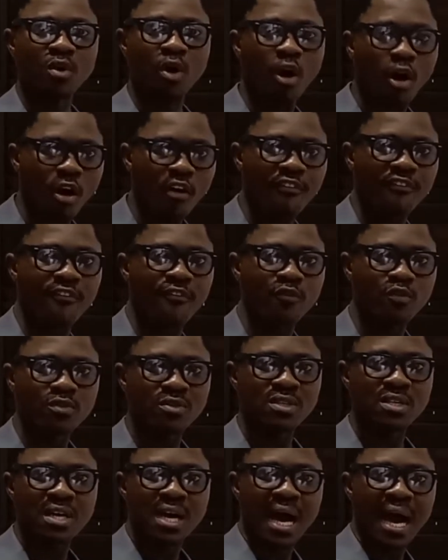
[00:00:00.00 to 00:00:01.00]

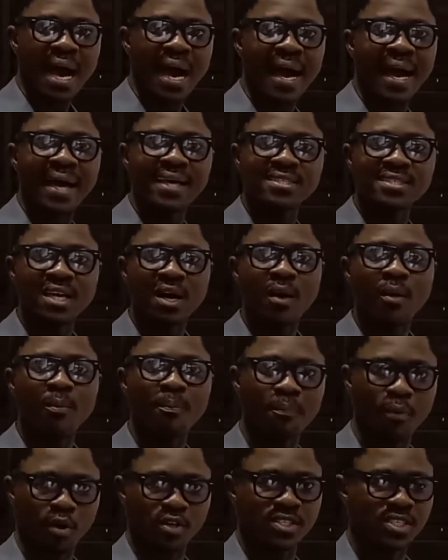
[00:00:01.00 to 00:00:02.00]
often as
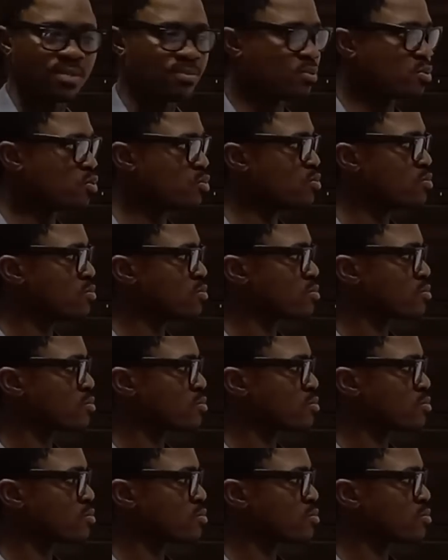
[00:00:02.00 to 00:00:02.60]
possible.